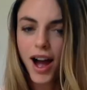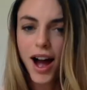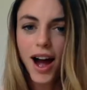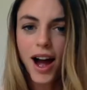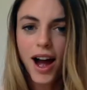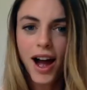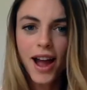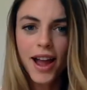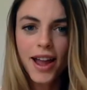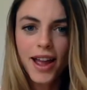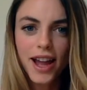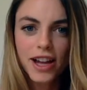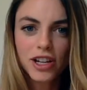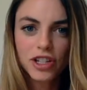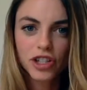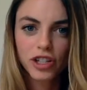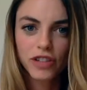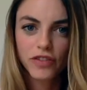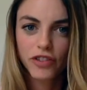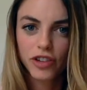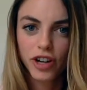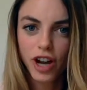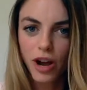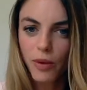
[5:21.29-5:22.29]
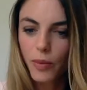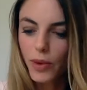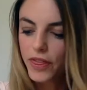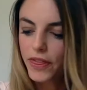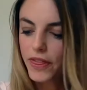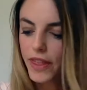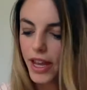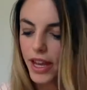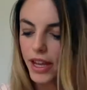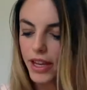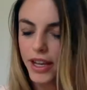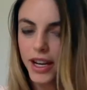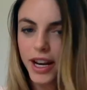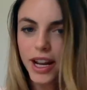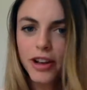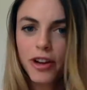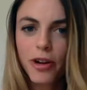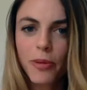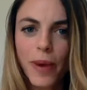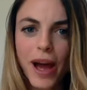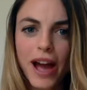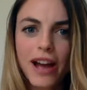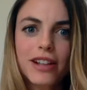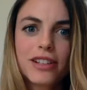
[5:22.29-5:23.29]
I actually forgot one thing. Can I
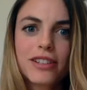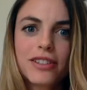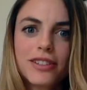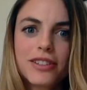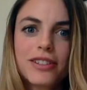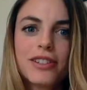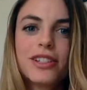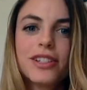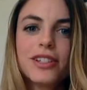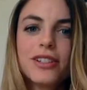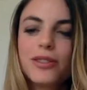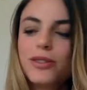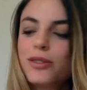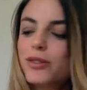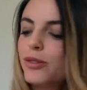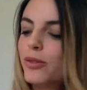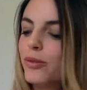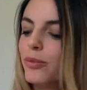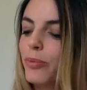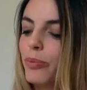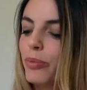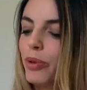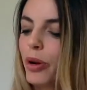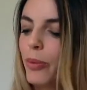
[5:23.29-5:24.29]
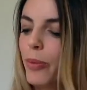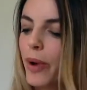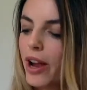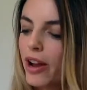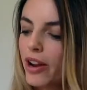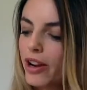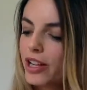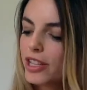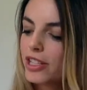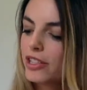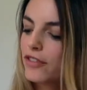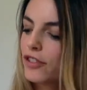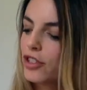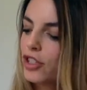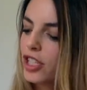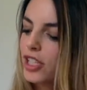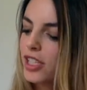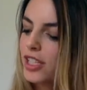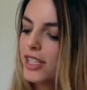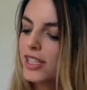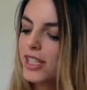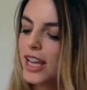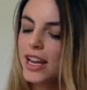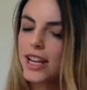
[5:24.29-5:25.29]
go back to probiotics for
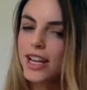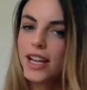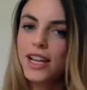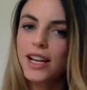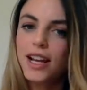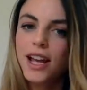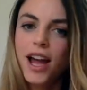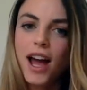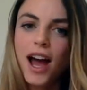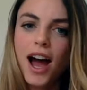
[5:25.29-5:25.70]
just a second?